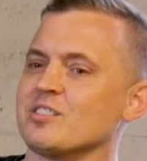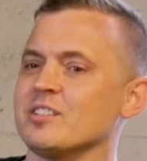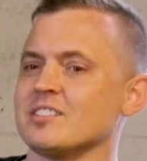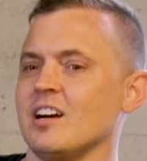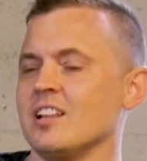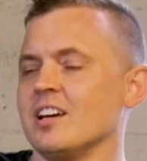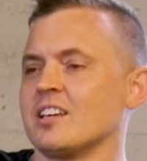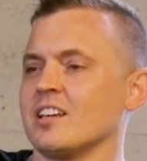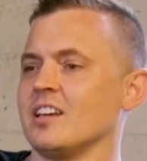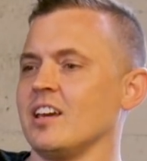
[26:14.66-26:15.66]
So it's not
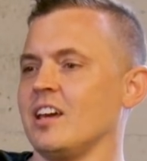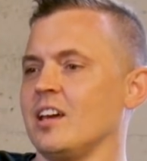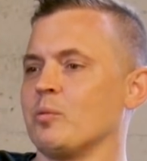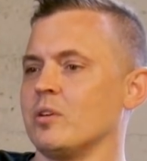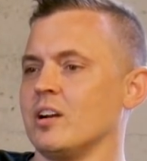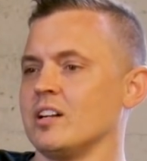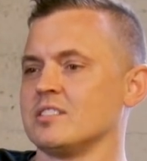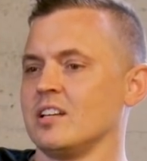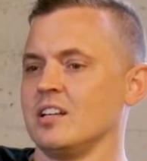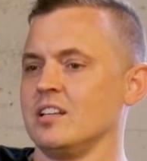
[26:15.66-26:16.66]
like, and we're
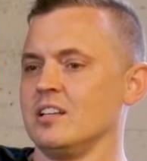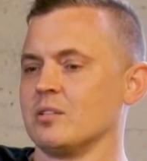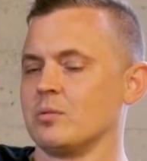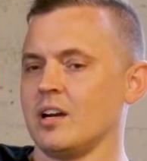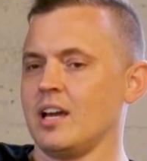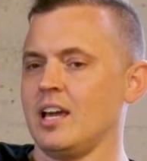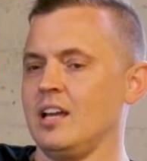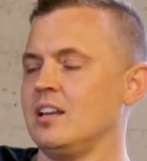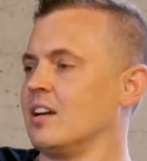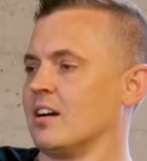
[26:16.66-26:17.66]
not saying either, we're not
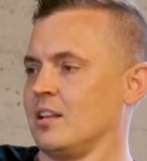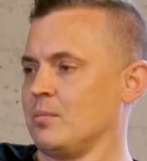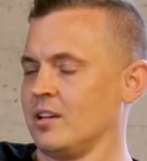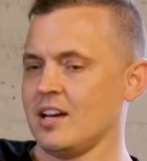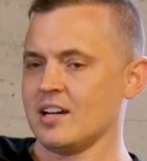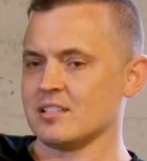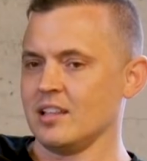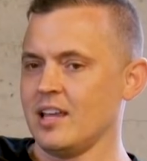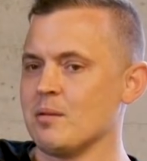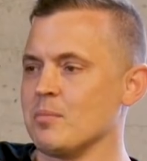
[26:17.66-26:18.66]
hating on anybody that has a
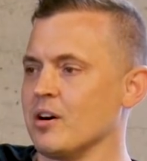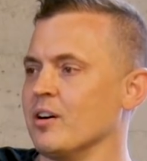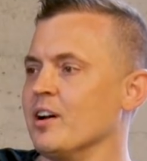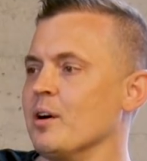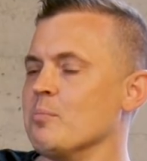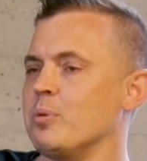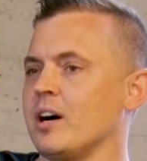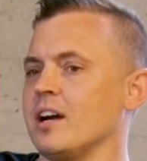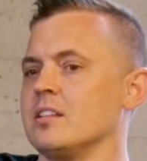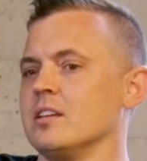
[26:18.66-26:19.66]
Lambo,
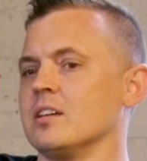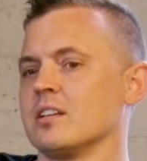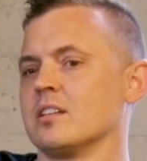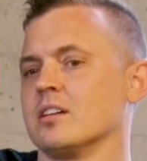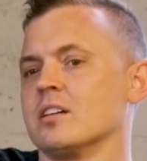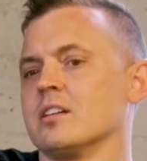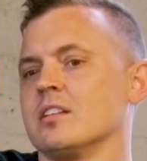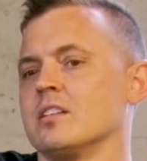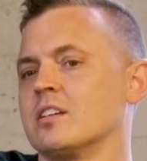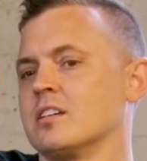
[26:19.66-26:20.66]
but I think
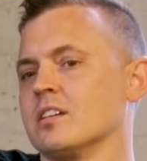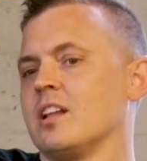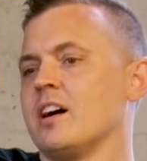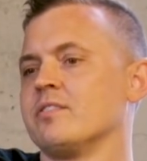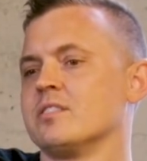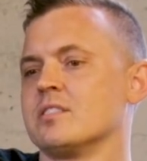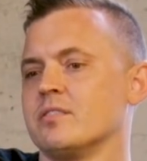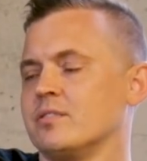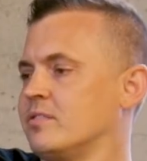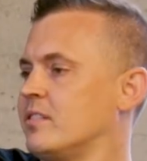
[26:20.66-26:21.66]
the good life is
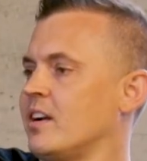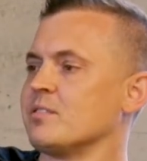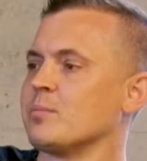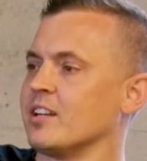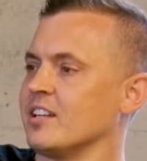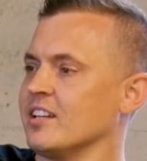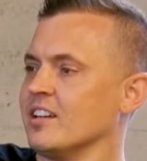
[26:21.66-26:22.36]
different for everybody.